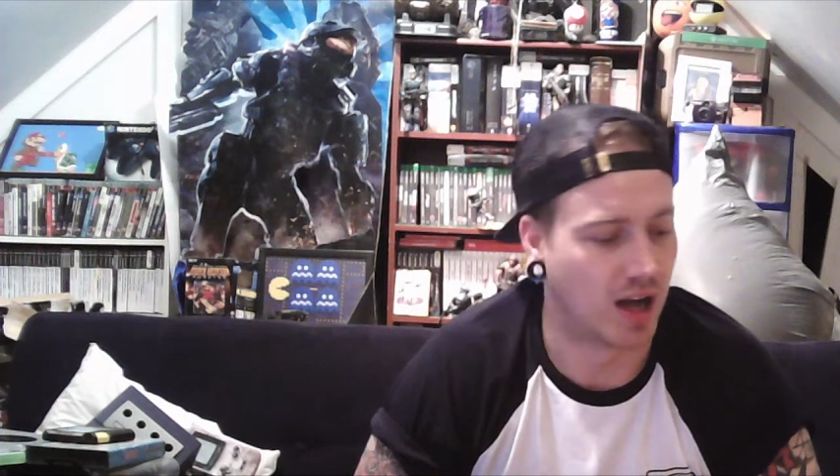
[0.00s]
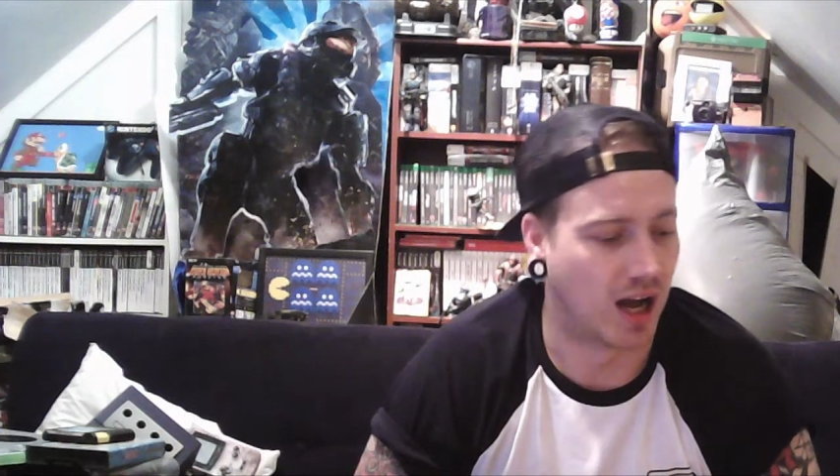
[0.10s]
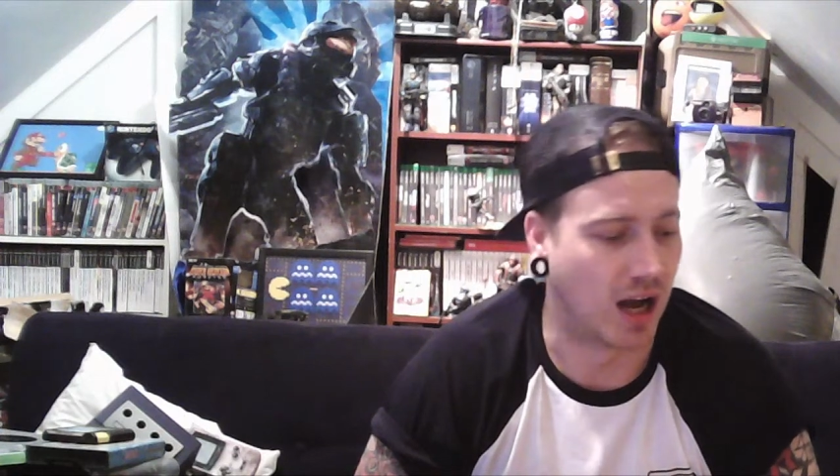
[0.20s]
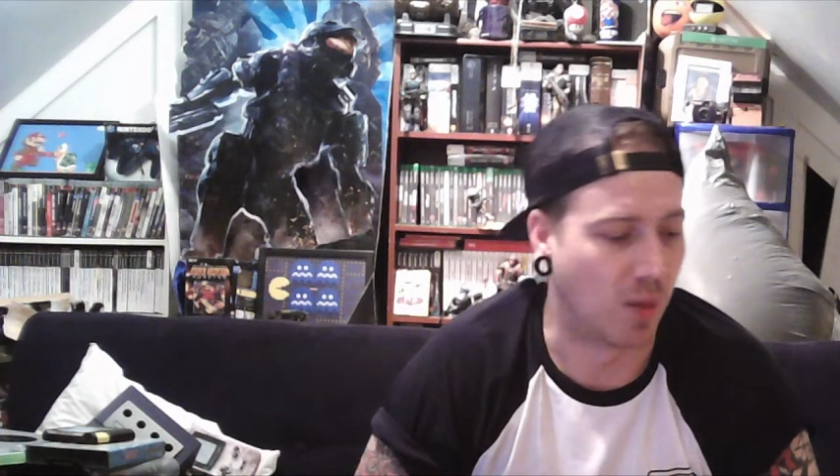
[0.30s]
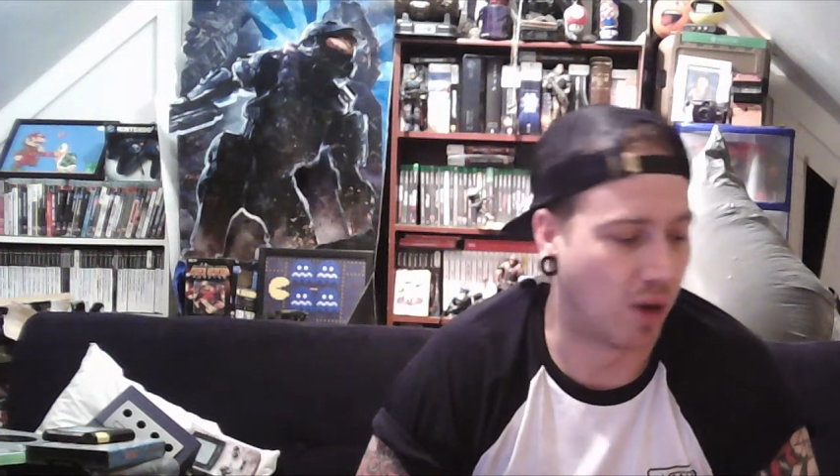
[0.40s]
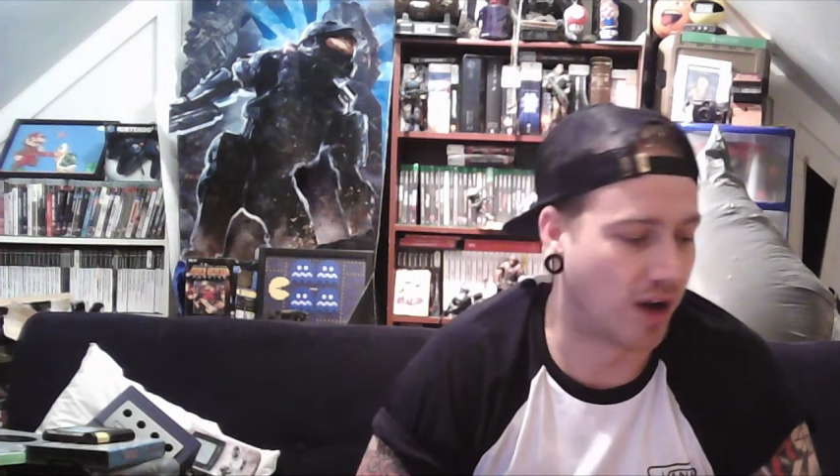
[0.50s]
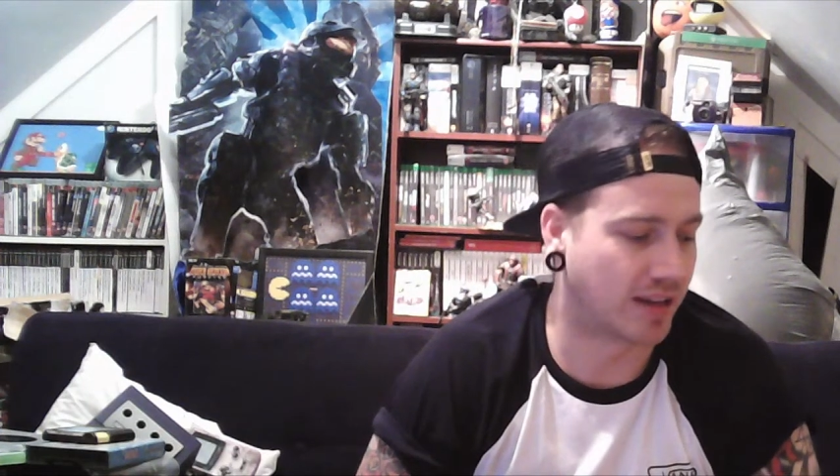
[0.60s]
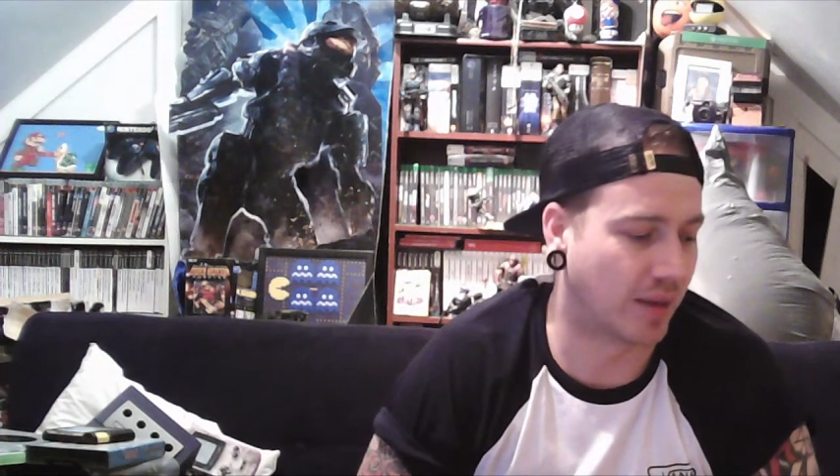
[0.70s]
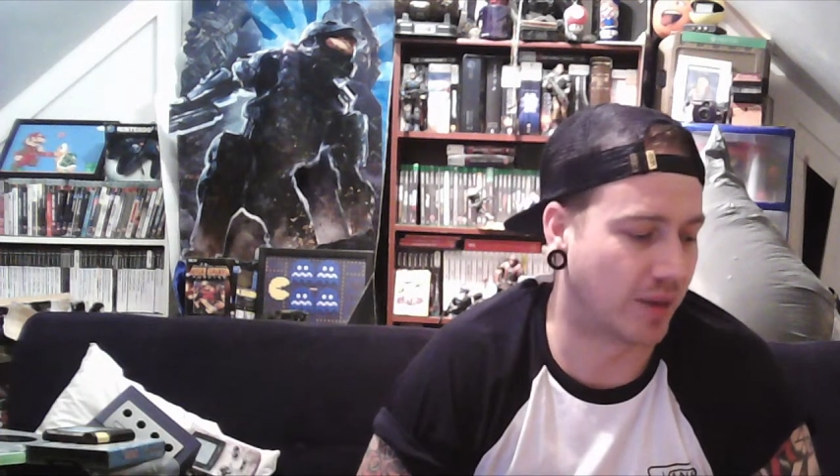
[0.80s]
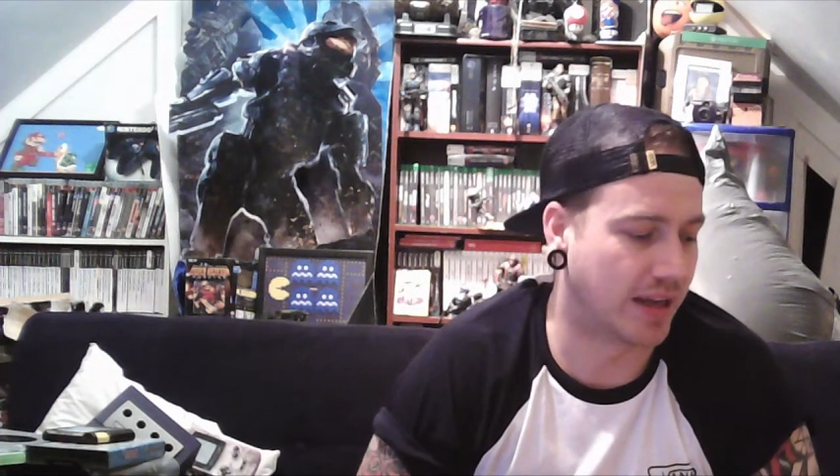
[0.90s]
work
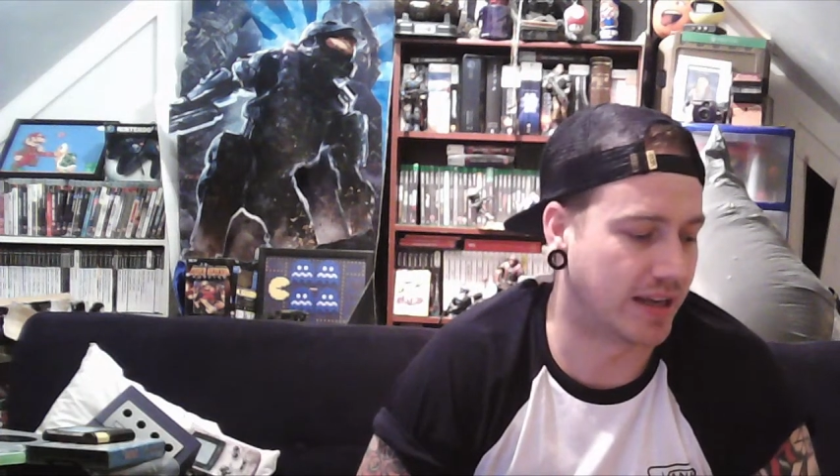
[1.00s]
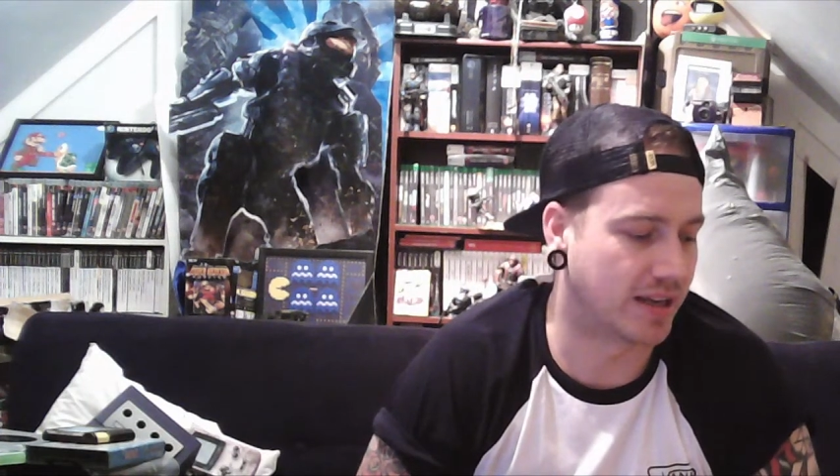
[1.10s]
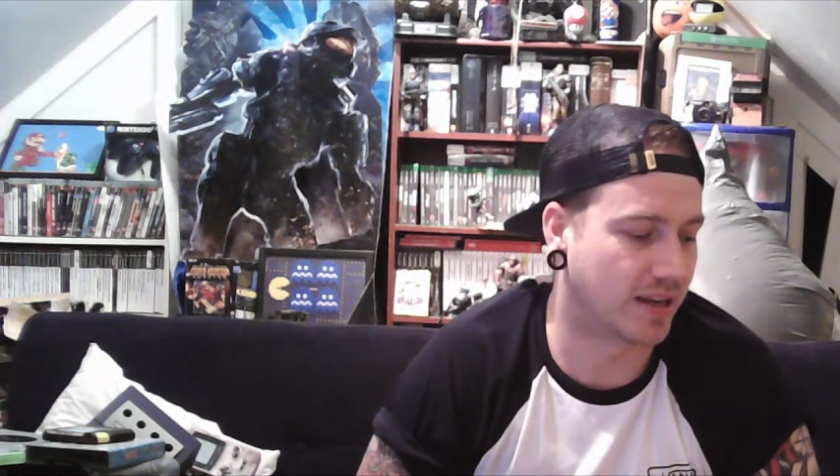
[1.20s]
that week,